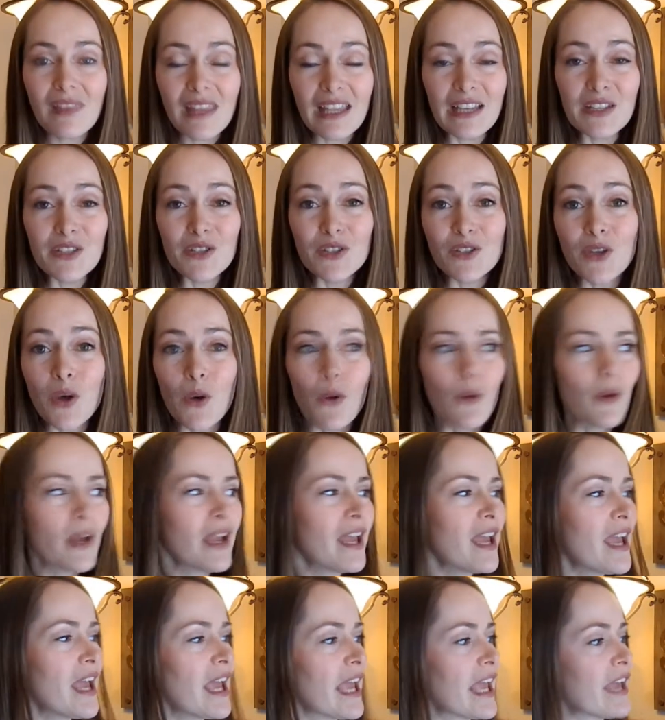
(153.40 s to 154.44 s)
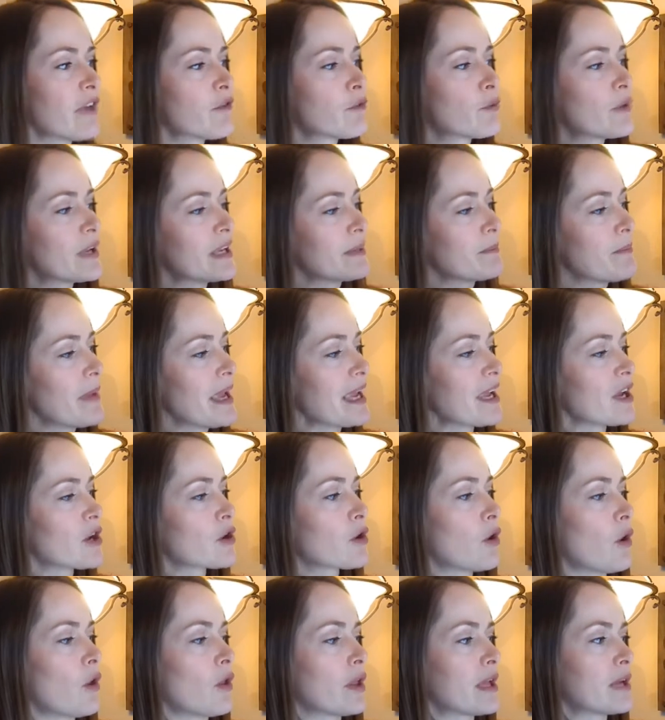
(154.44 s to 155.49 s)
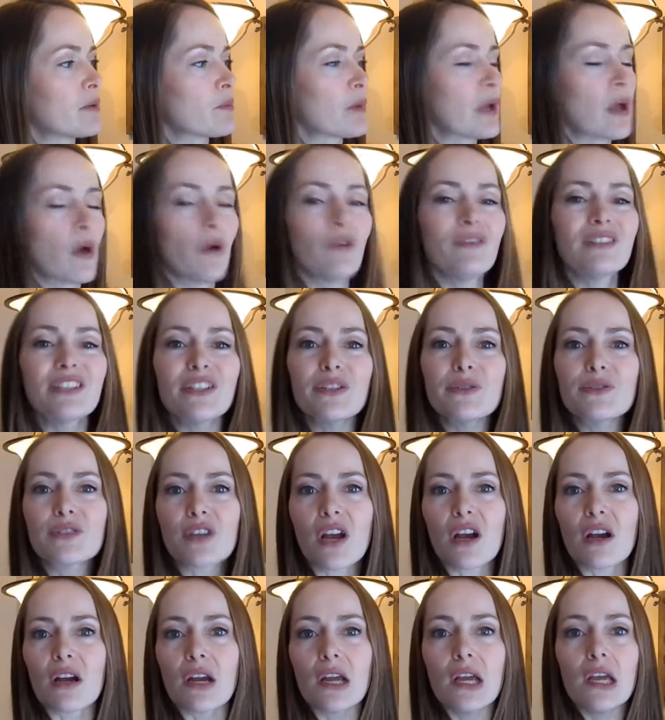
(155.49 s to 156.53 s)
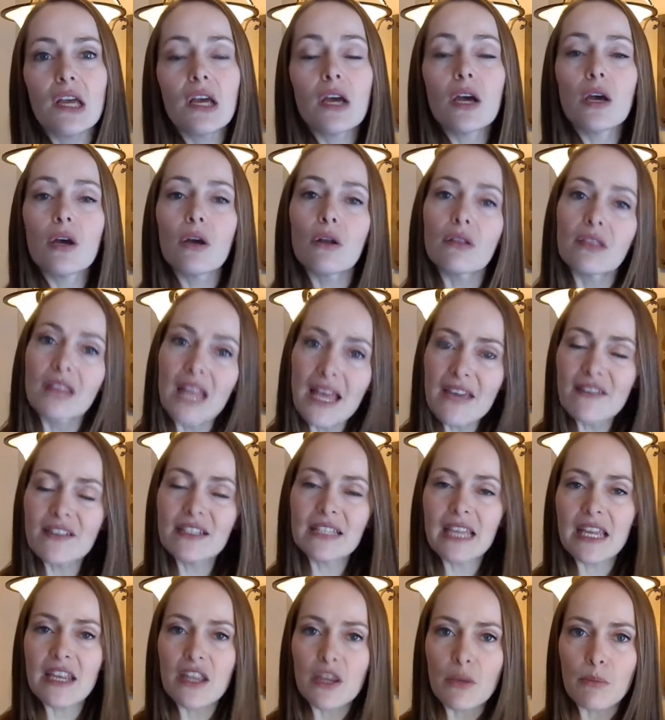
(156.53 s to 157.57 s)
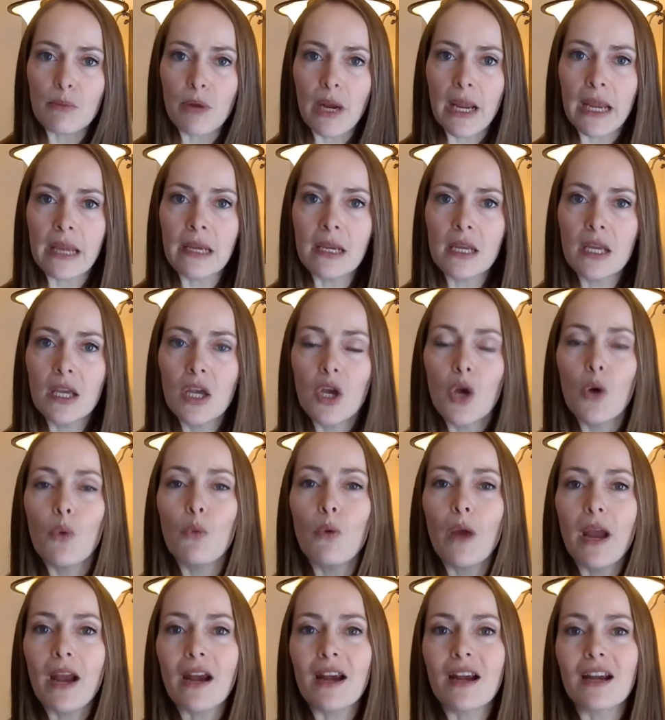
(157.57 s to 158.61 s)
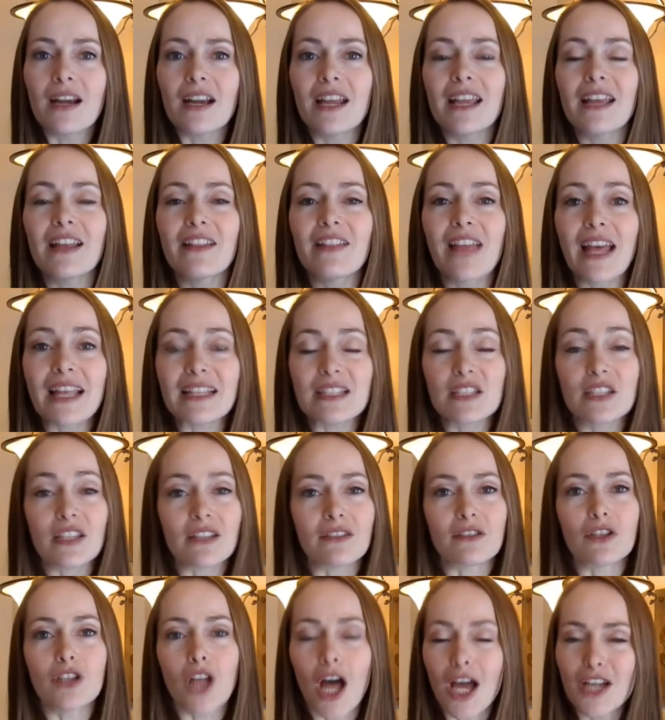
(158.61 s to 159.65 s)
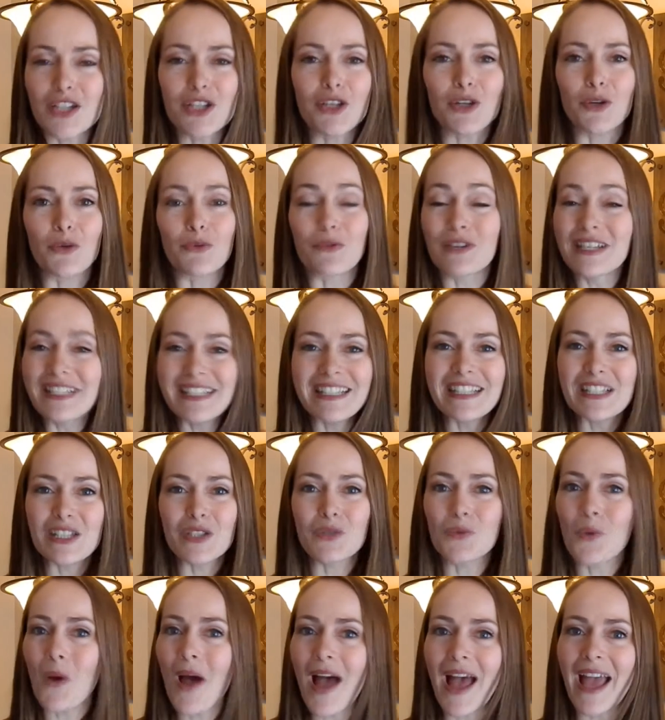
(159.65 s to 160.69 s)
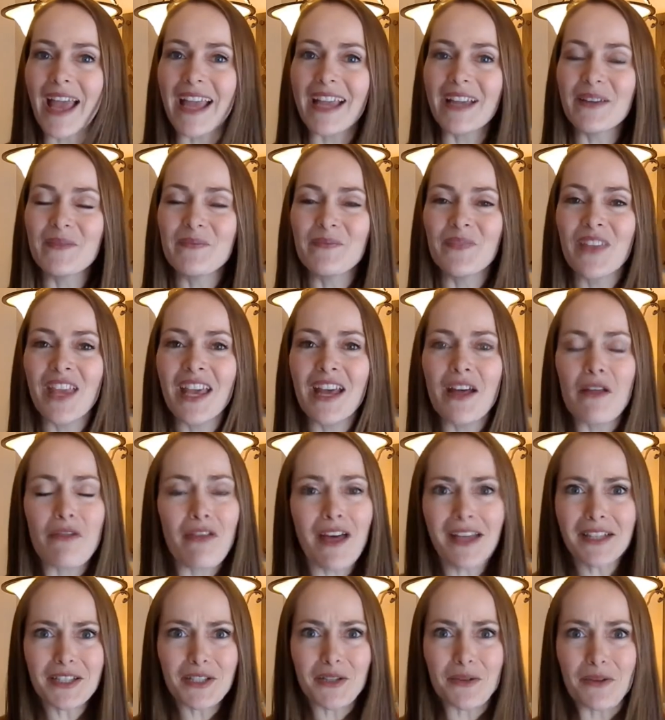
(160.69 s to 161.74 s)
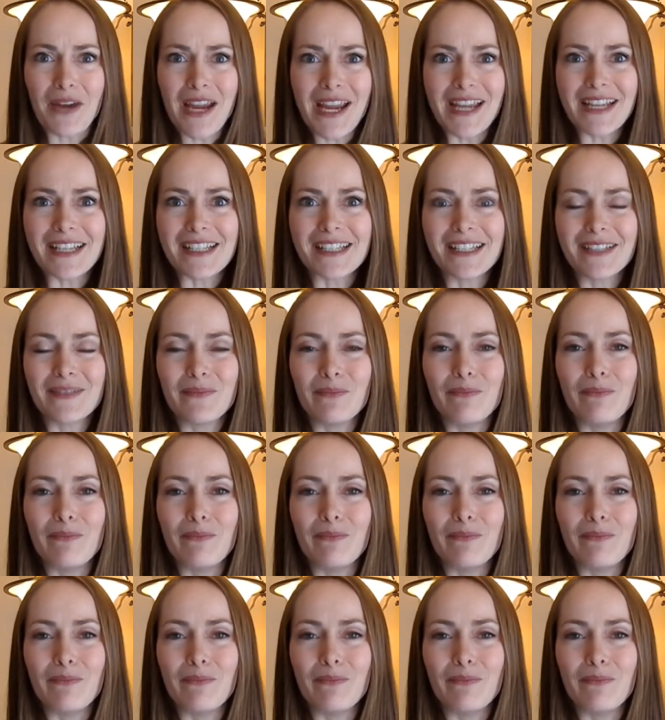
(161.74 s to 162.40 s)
So if we make a goal and we only use our left side of the brain, where that's the logical reasons why, that's great.